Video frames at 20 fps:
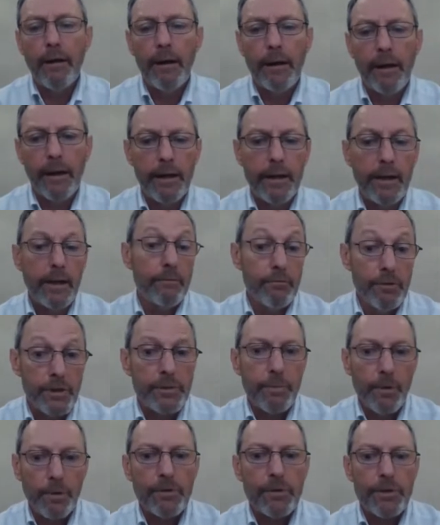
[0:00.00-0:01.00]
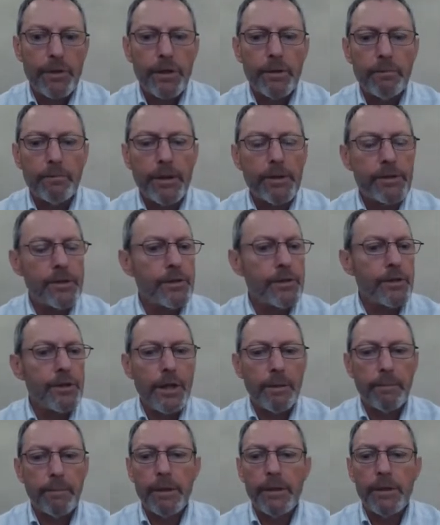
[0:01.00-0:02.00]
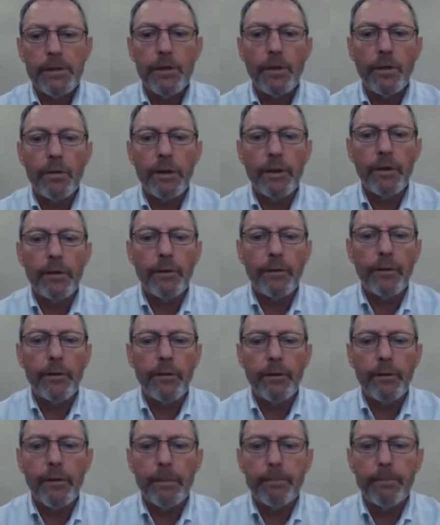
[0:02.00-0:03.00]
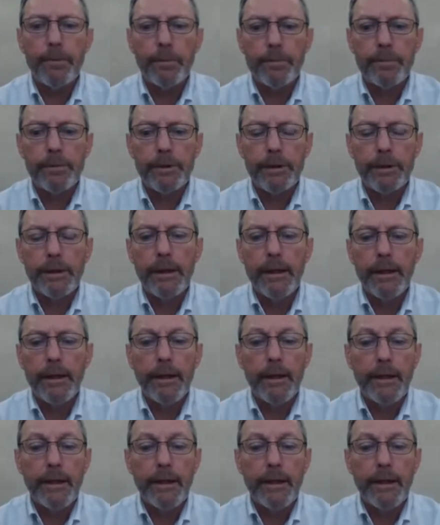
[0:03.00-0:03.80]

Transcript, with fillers: uh, in response to the presence of Japanese knotweed on, on their property